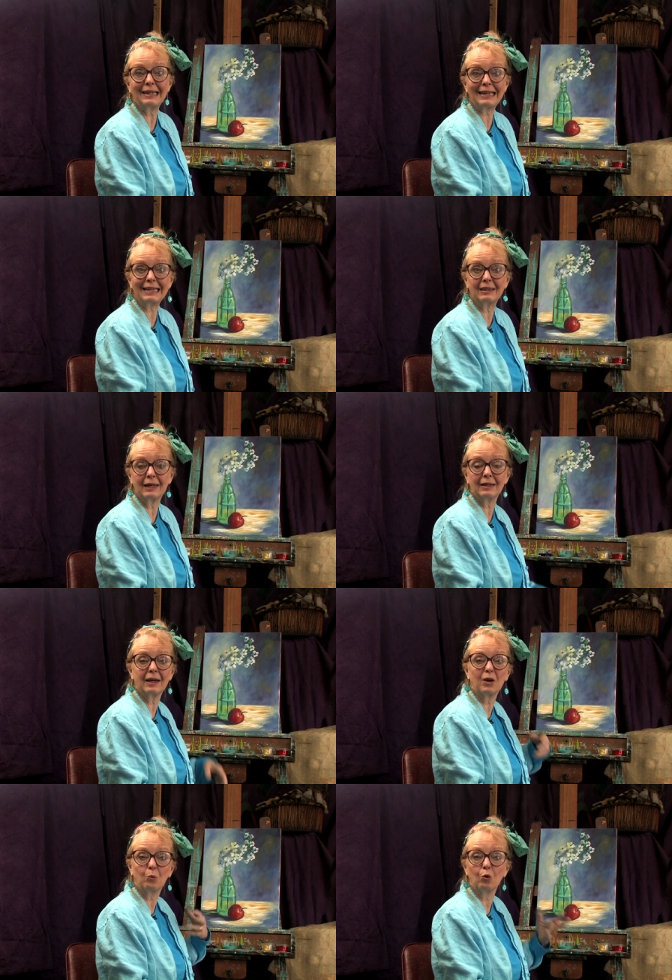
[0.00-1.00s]
I like that. It
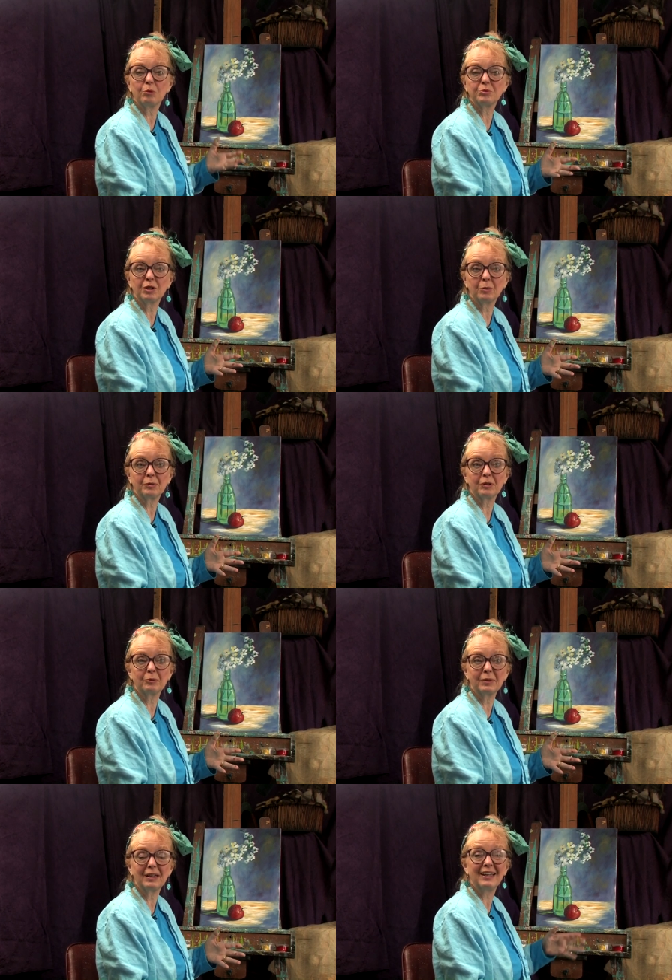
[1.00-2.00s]
kind of warms it up a little
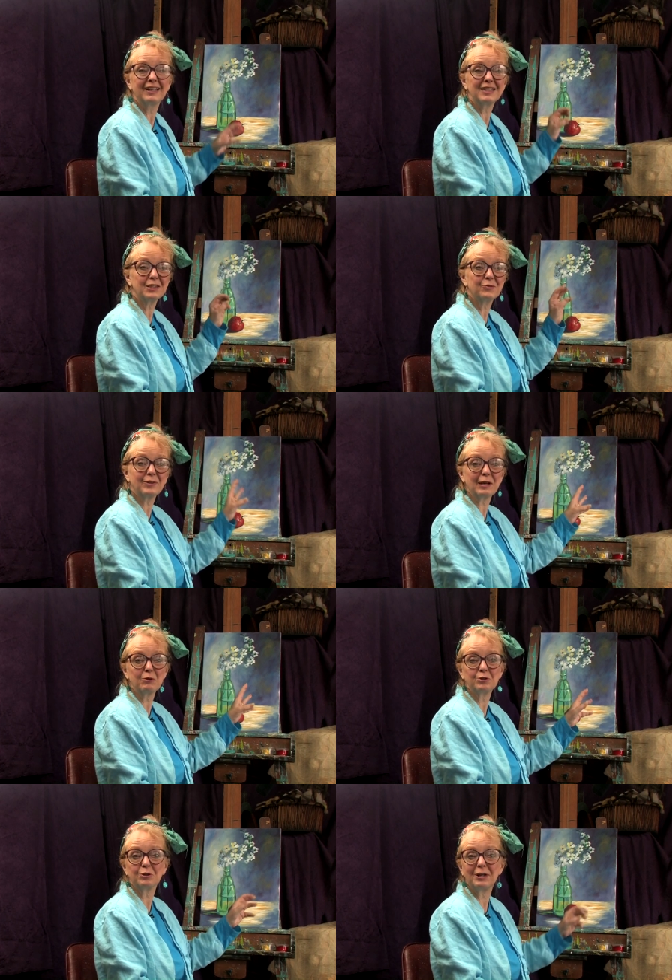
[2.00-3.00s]
bit because the
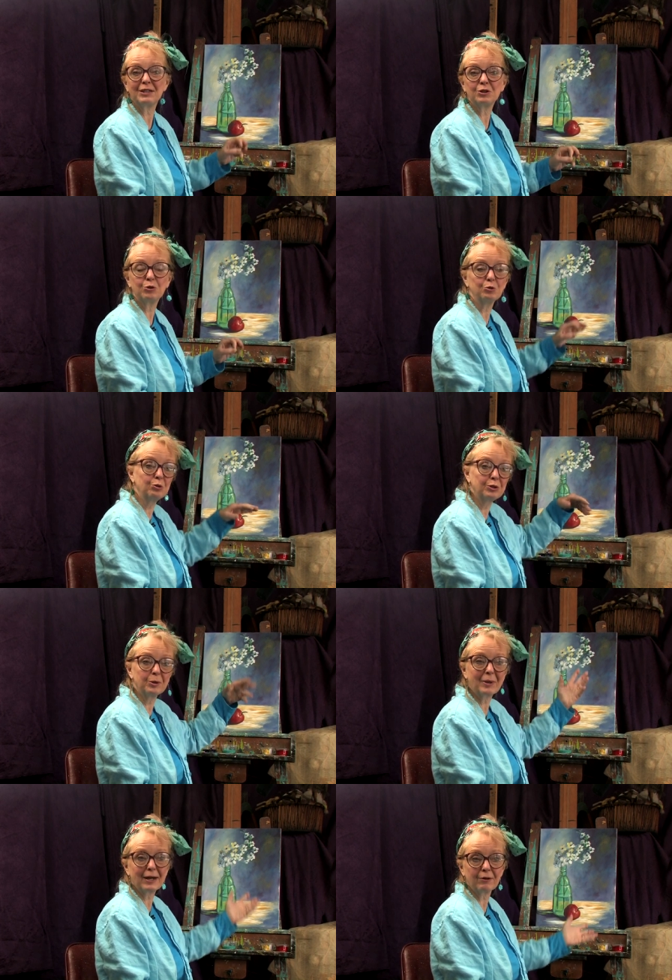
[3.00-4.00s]
flowers are nice and cool and the
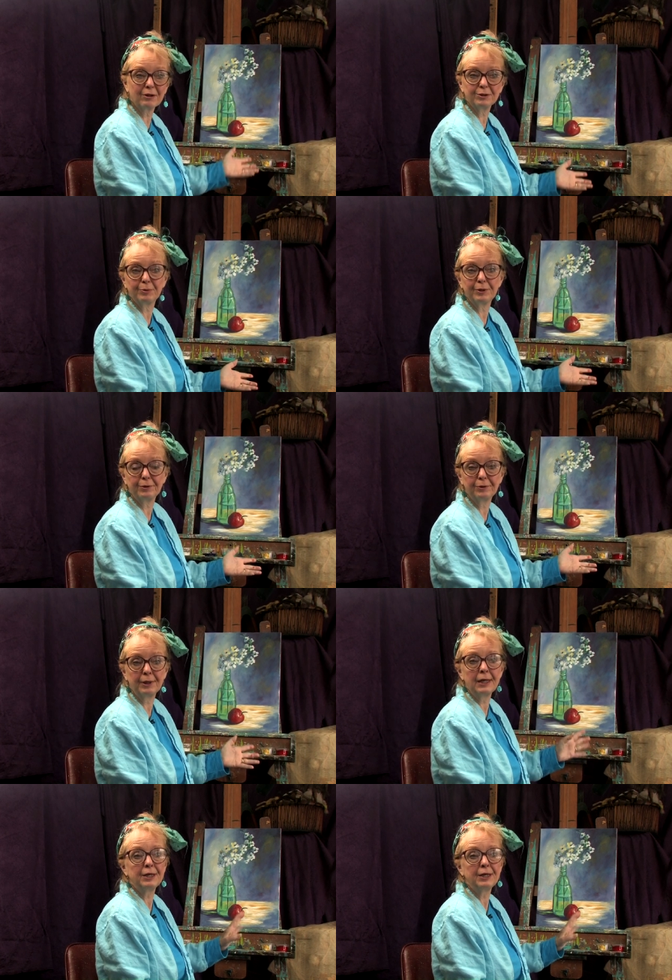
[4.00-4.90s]
background's pretty cool.